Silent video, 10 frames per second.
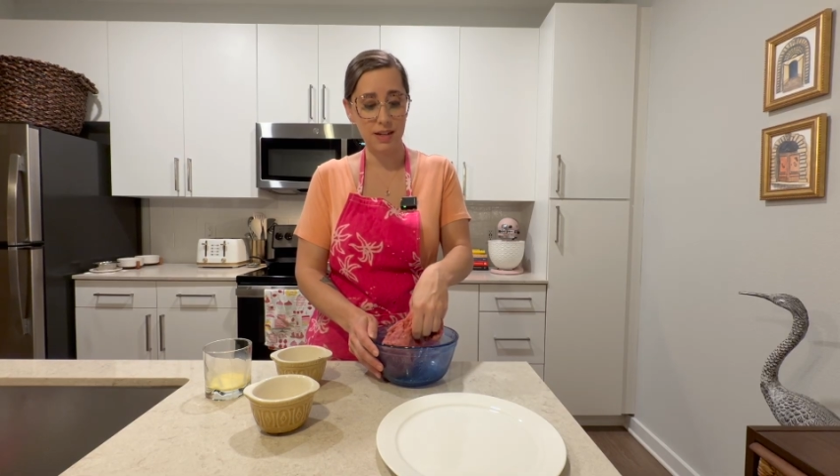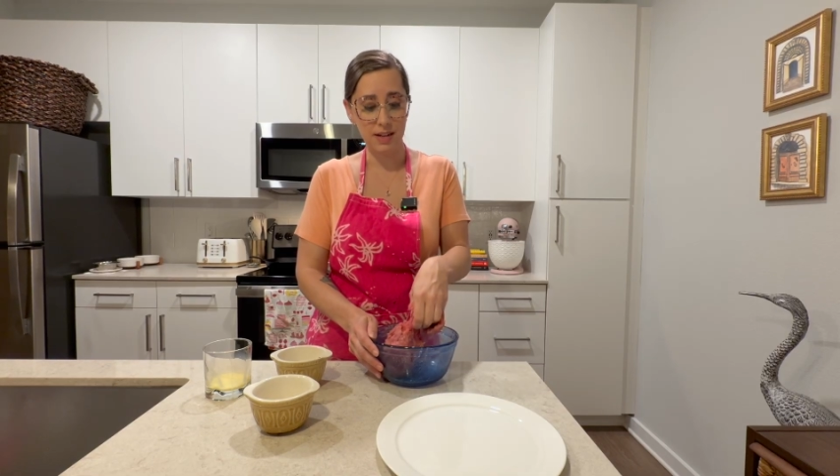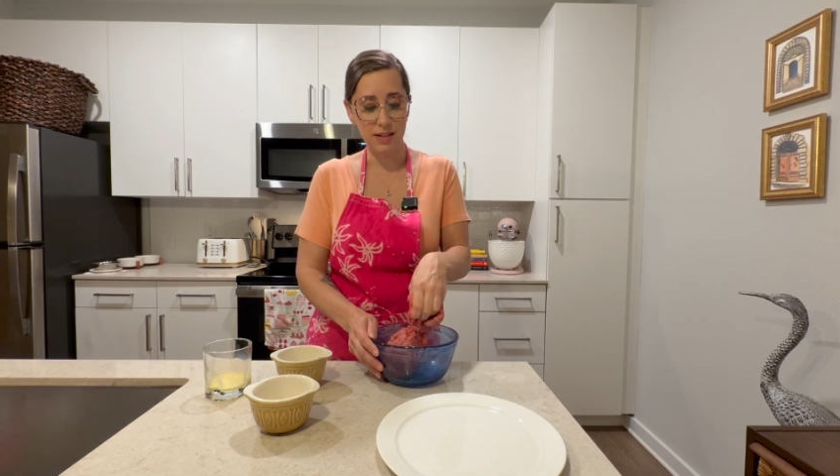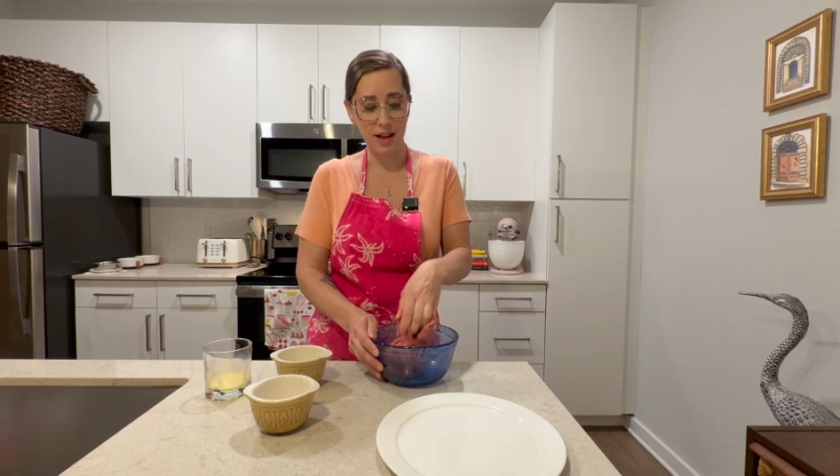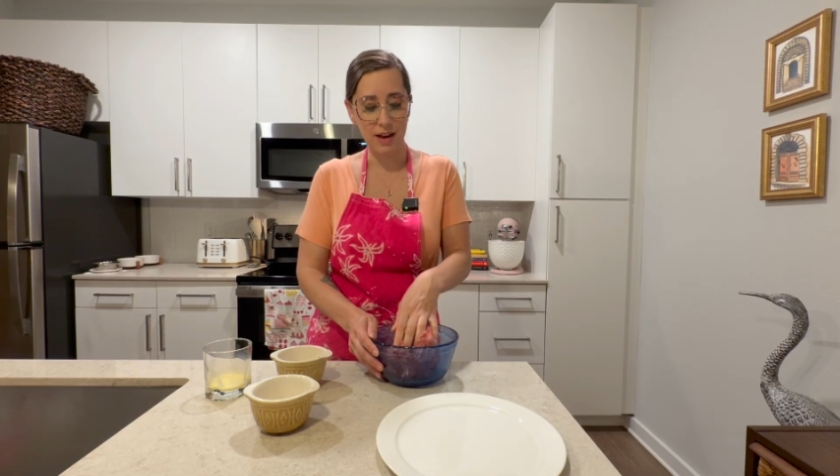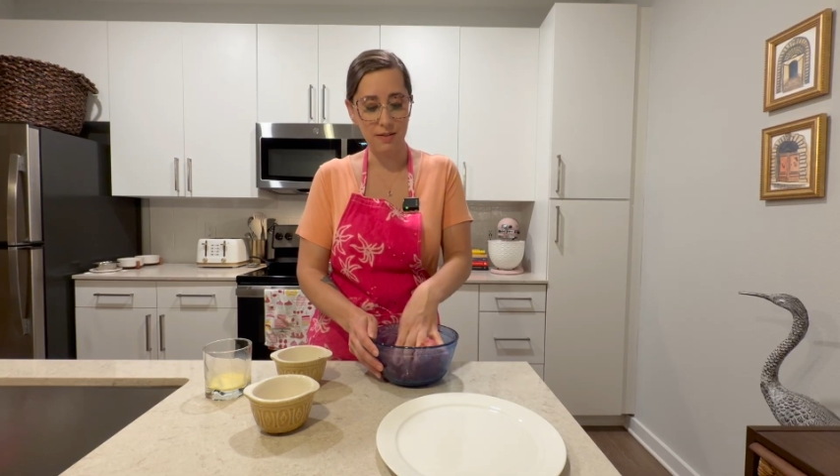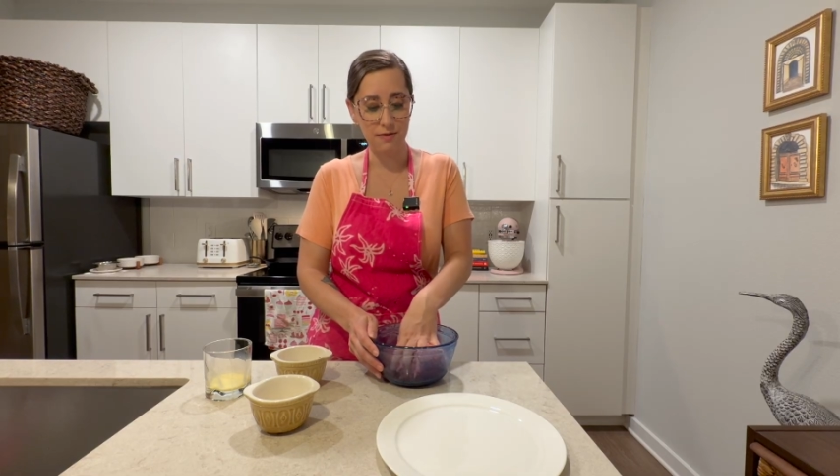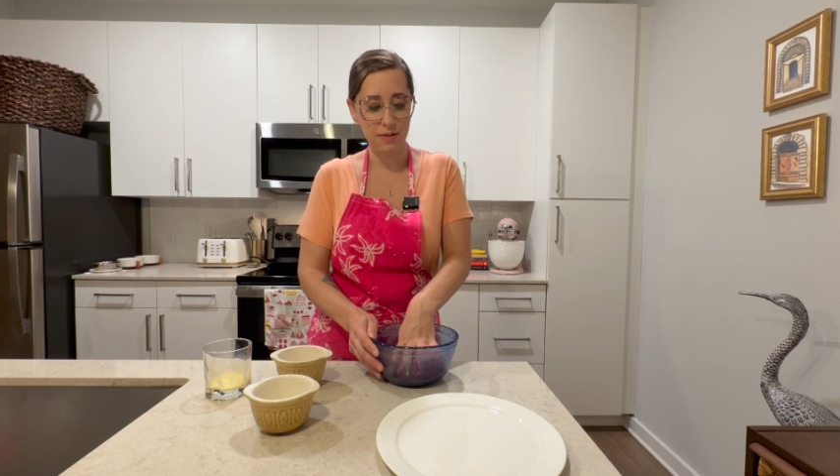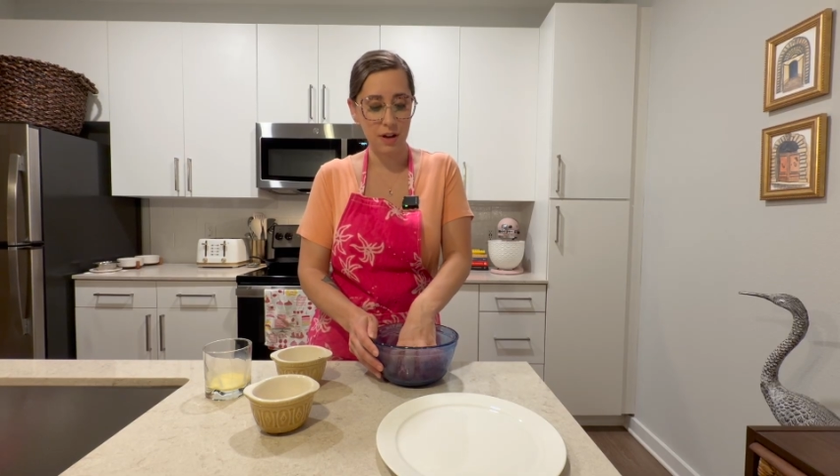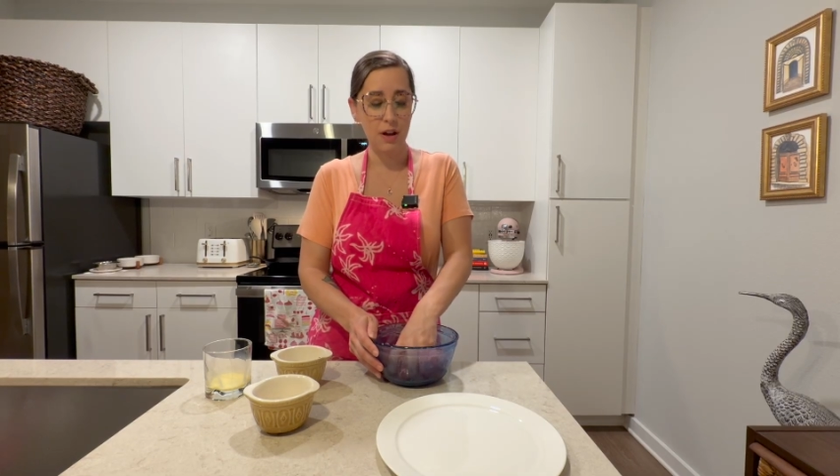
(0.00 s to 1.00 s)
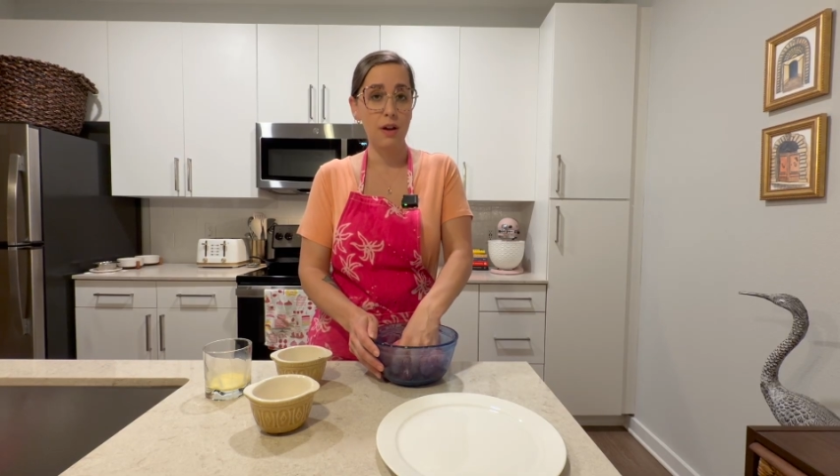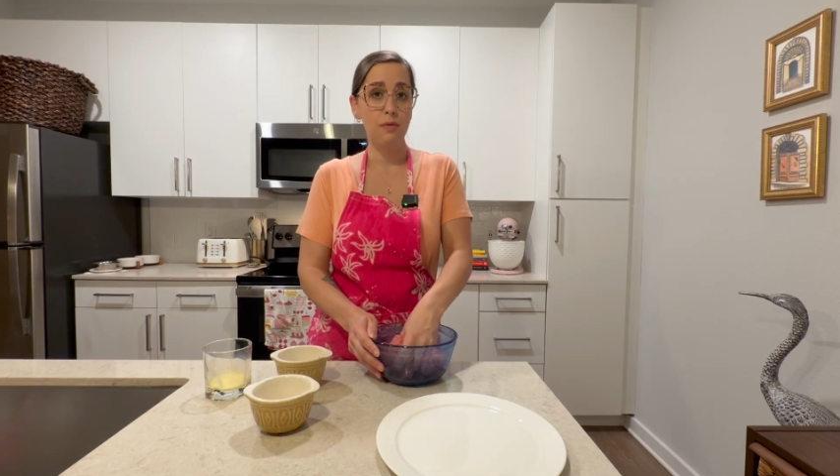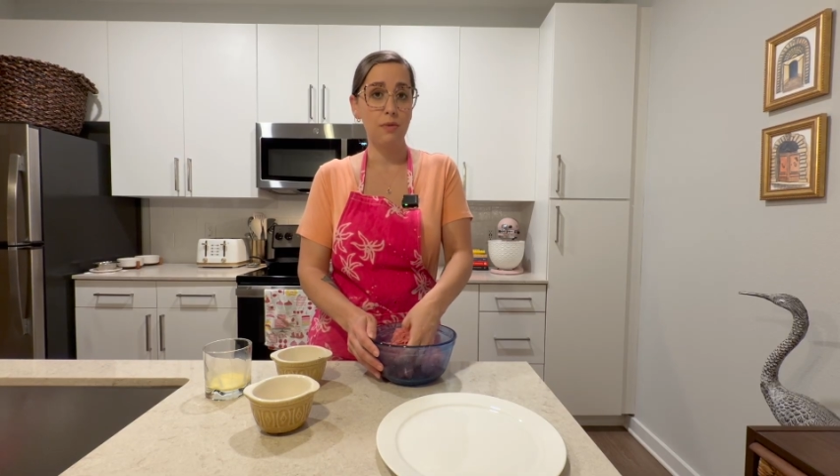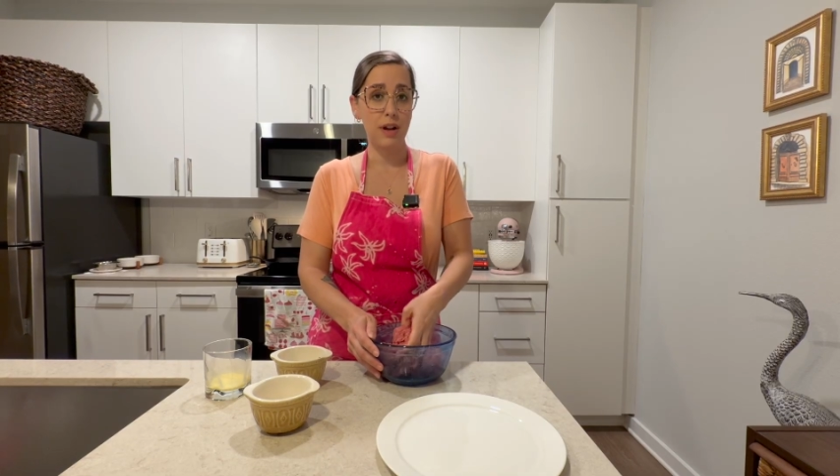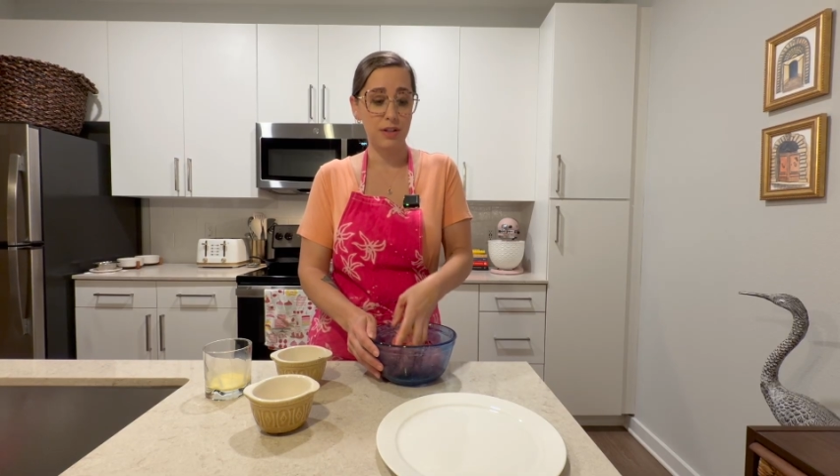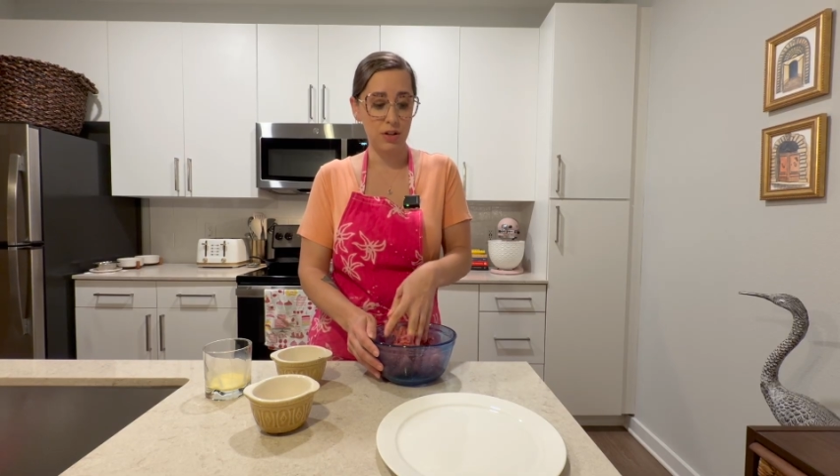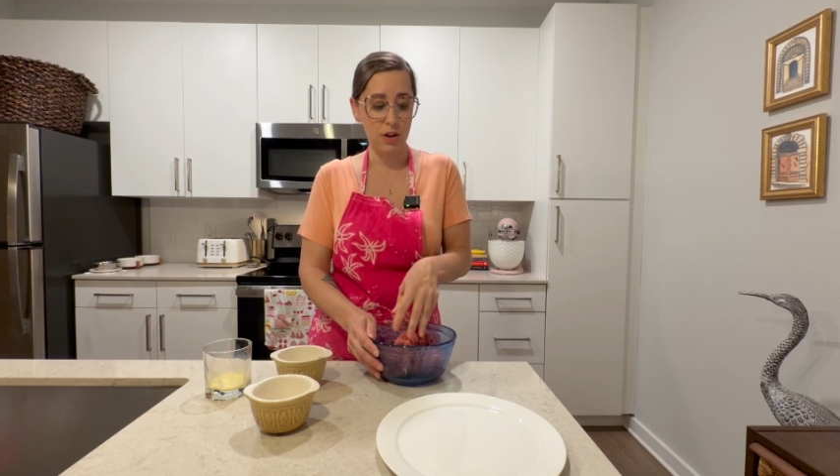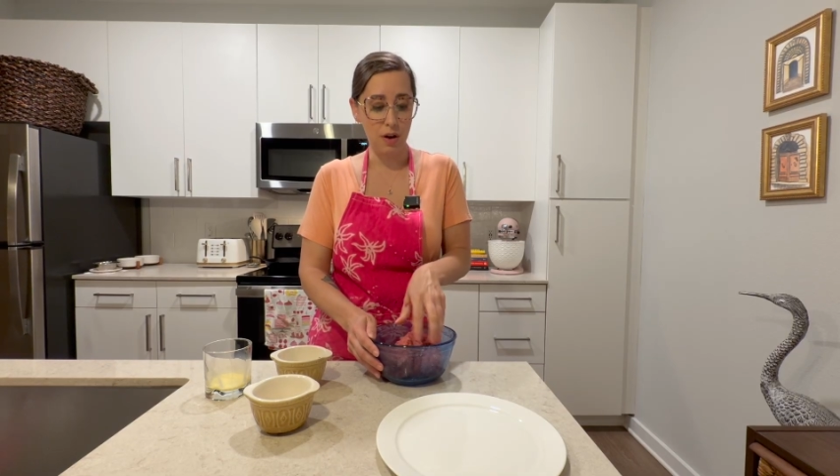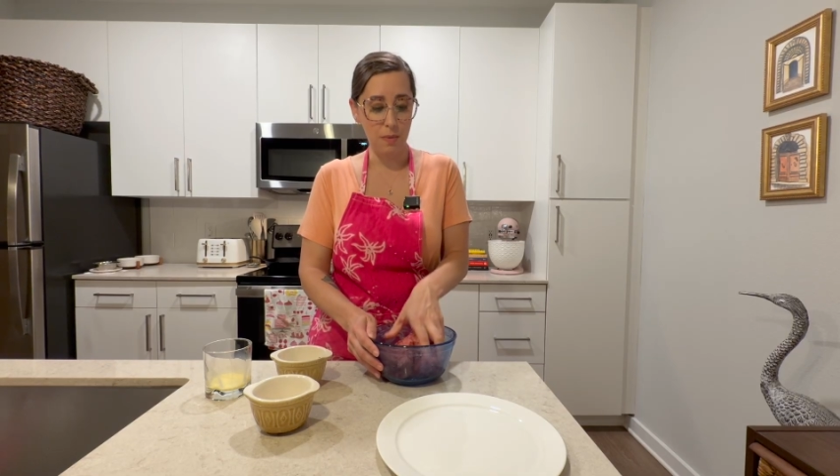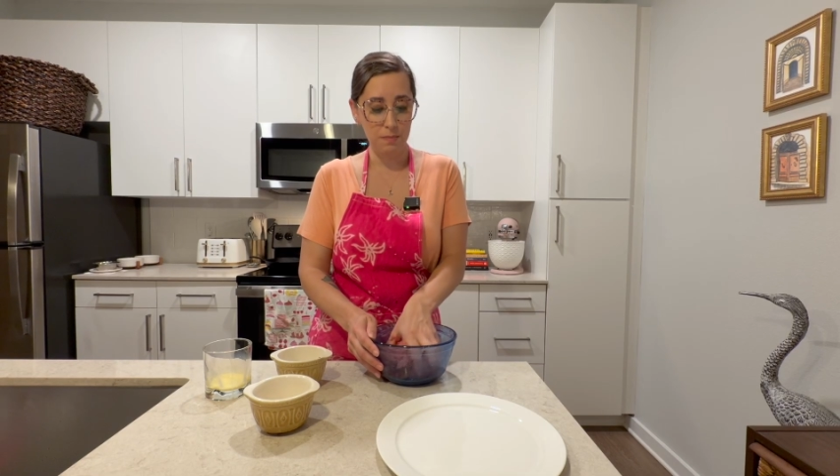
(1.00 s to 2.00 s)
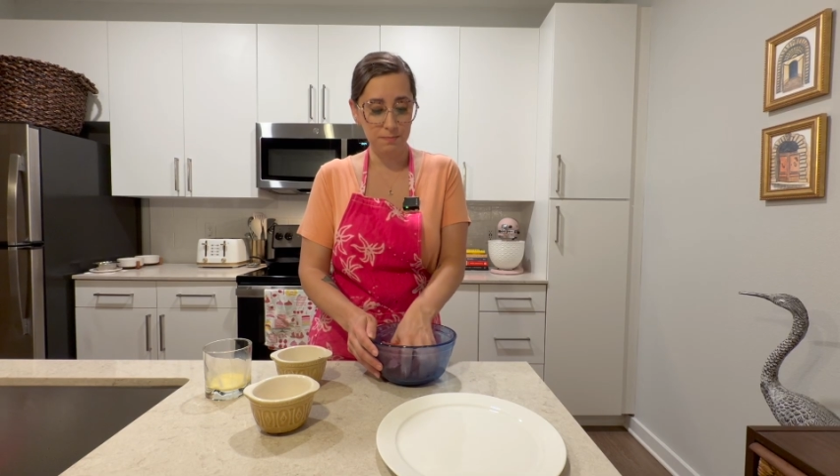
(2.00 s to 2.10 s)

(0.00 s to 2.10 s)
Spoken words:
it's kind of ready to go.